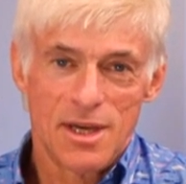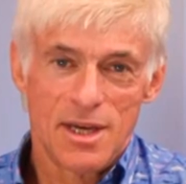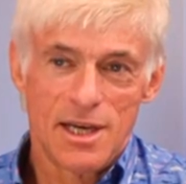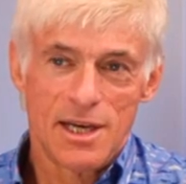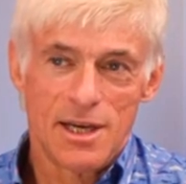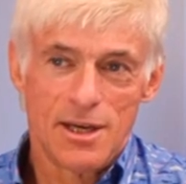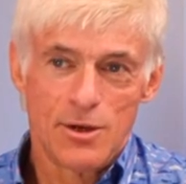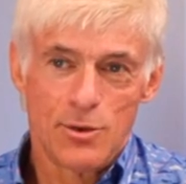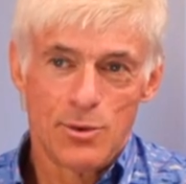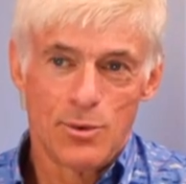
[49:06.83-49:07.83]

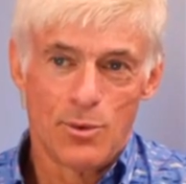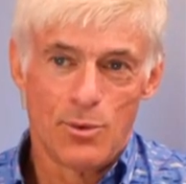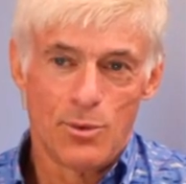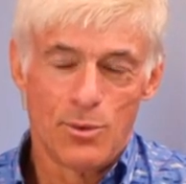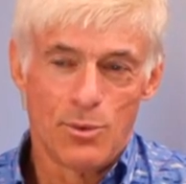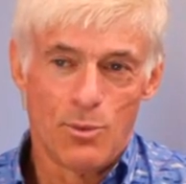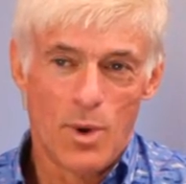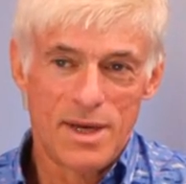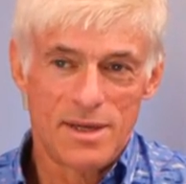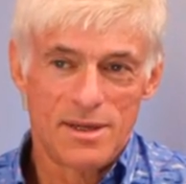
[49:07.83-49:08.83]

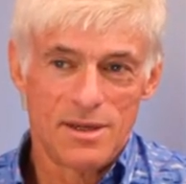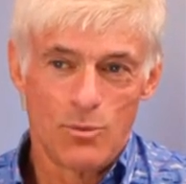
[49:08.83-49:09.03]
What